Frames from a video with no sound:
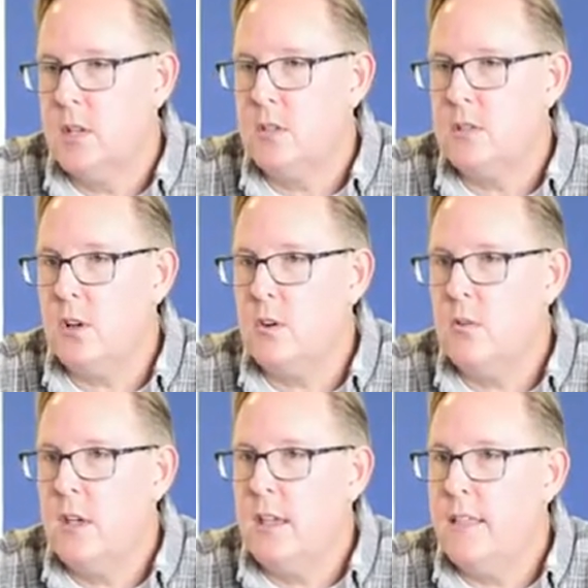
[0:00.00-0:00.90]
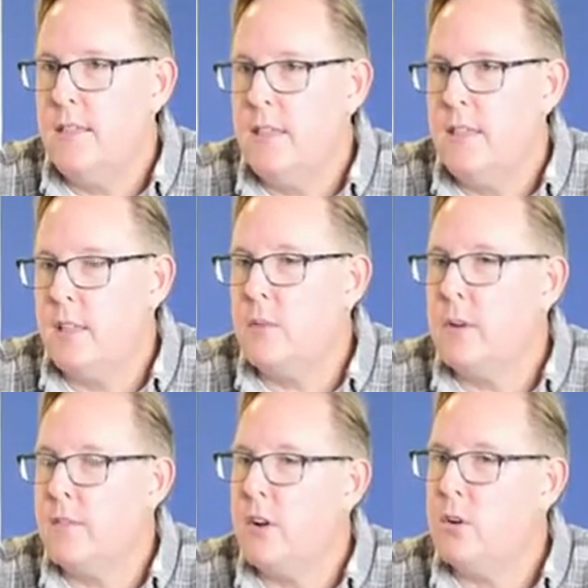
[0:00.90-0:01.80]
So the little
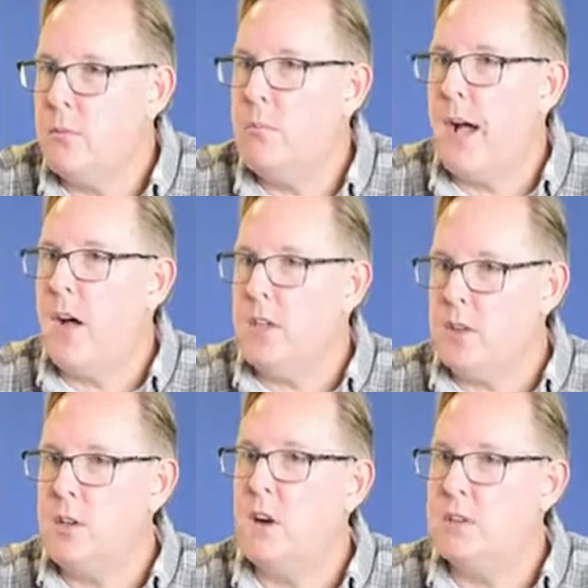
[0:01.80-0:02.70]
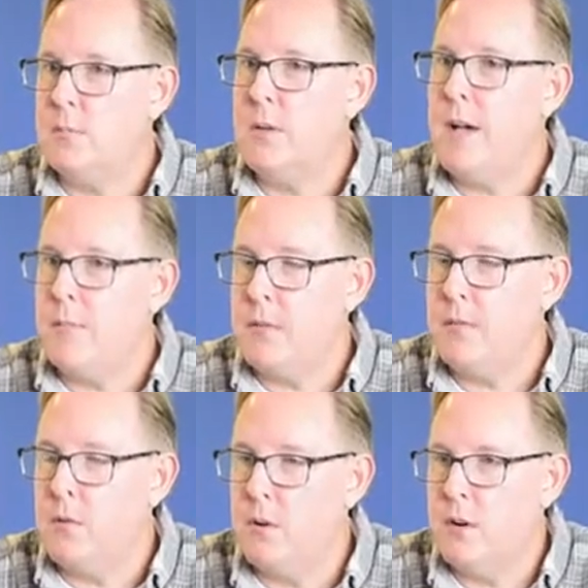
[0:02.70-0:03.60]
bit of irritable bowel that you talked to me about
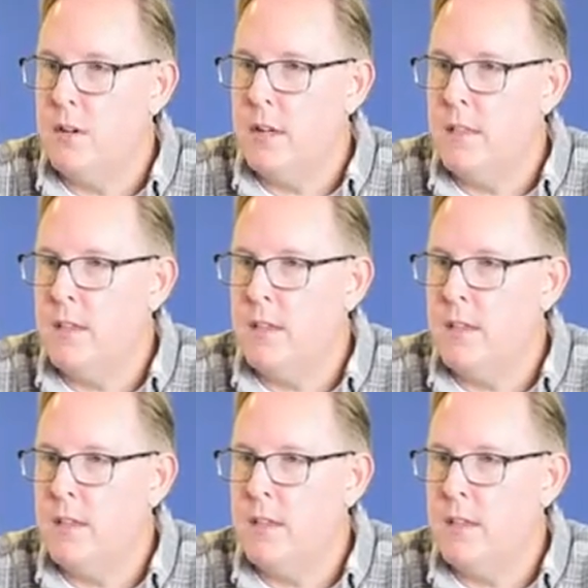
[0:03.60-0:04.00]
before,